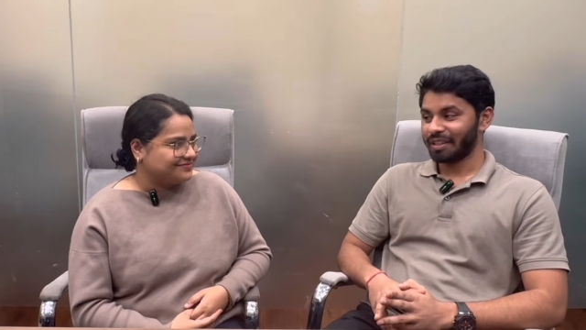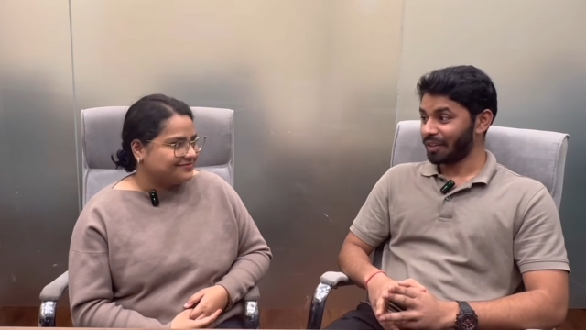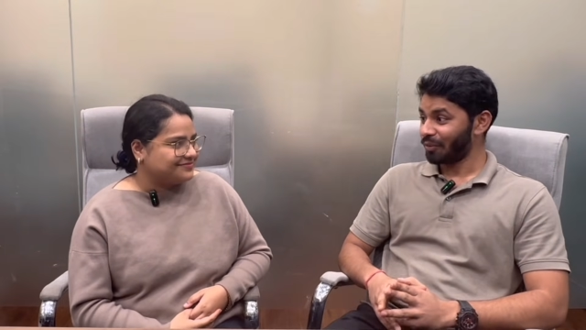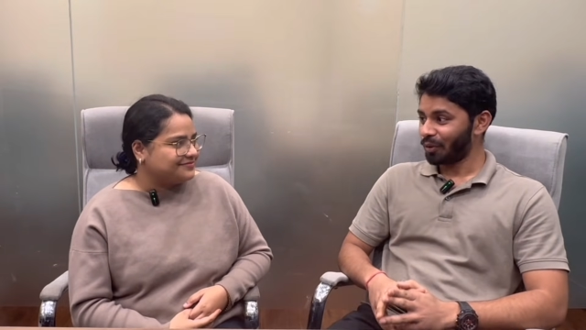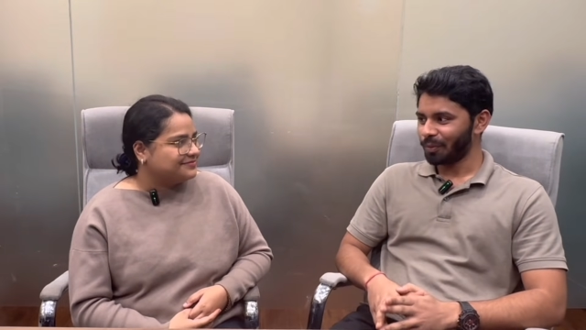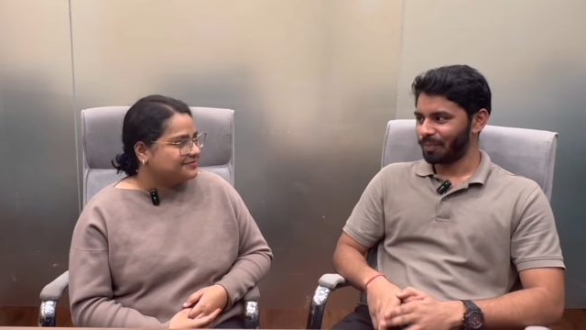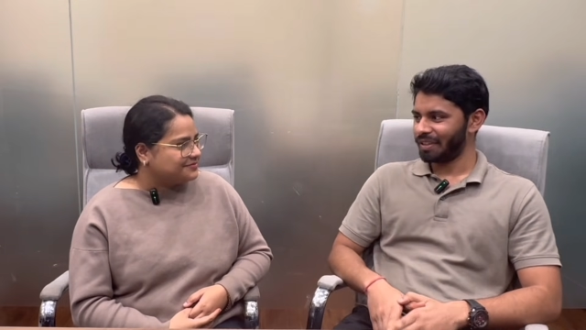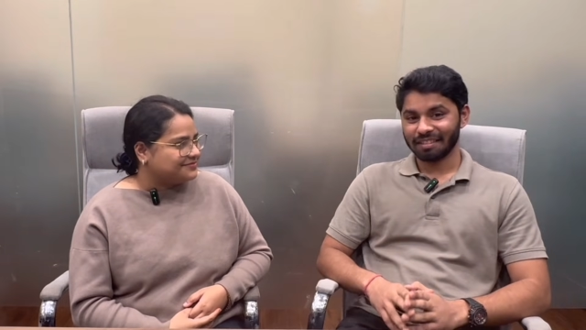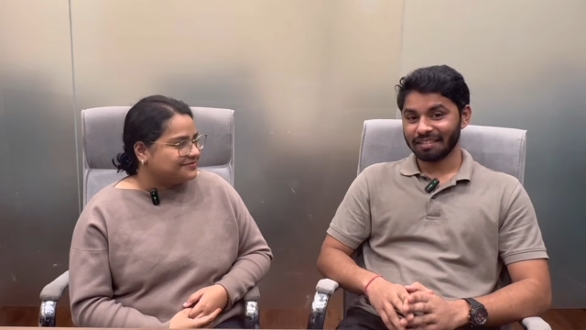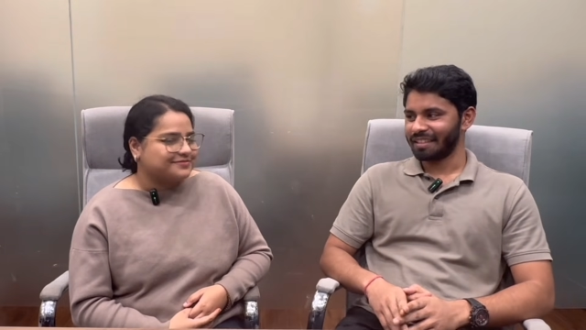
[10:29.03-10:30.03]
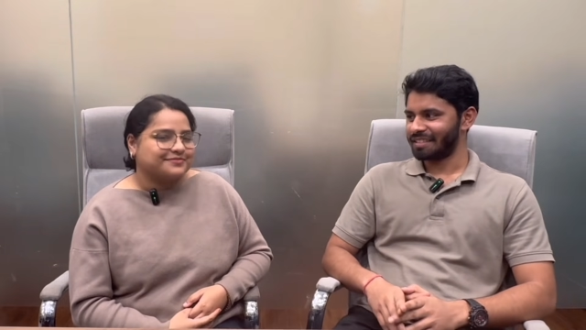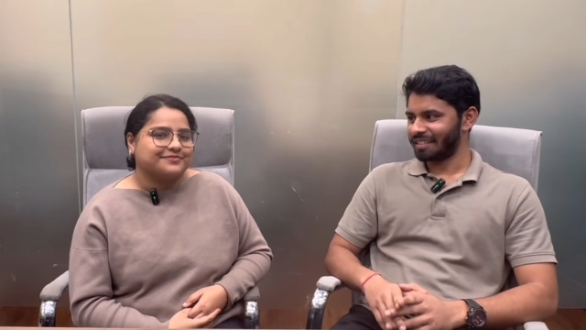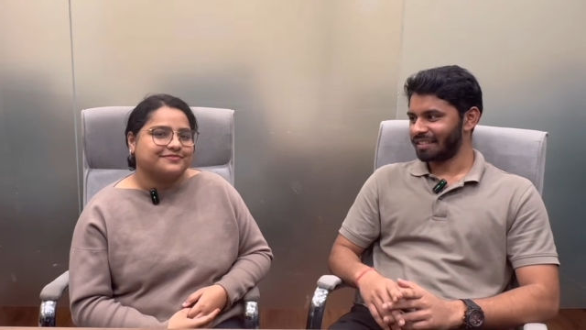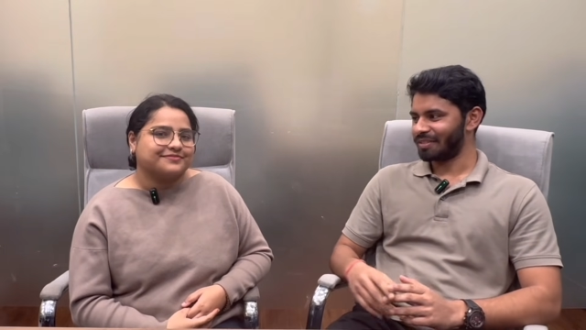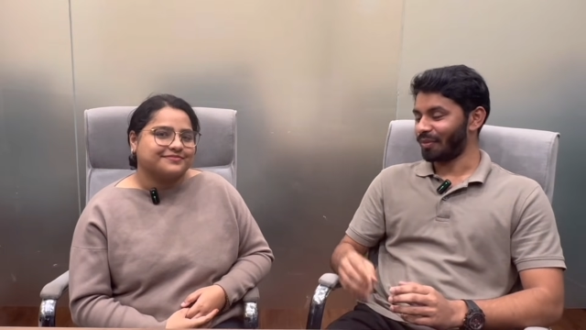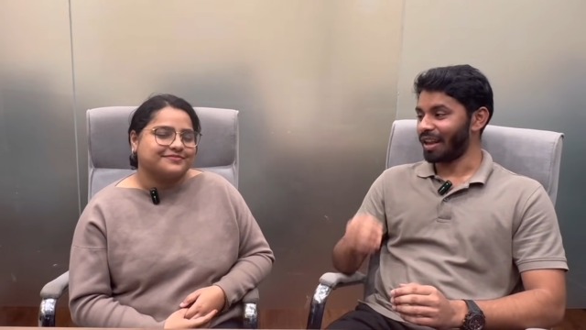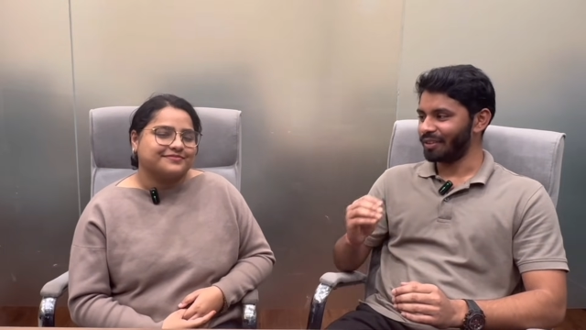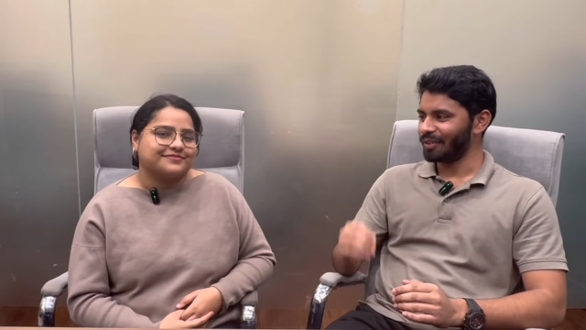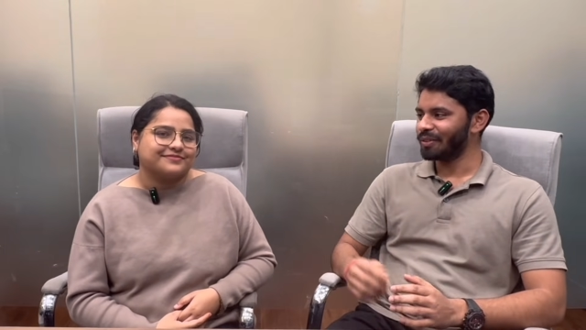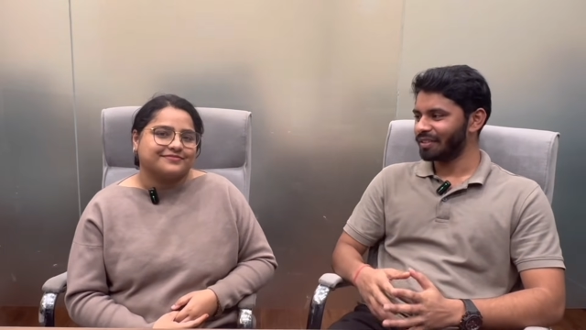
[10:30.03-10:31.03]
Speaker 1: but I hope it gets its
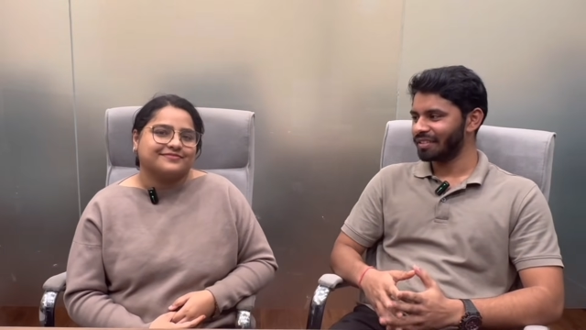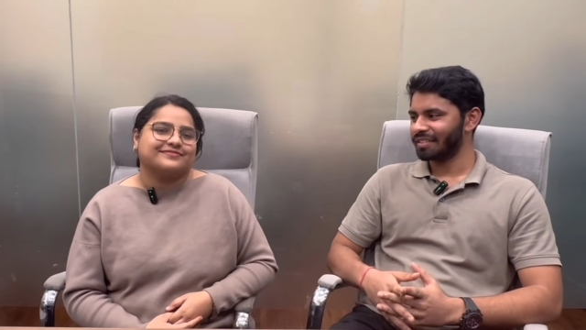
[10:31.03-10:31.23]
value,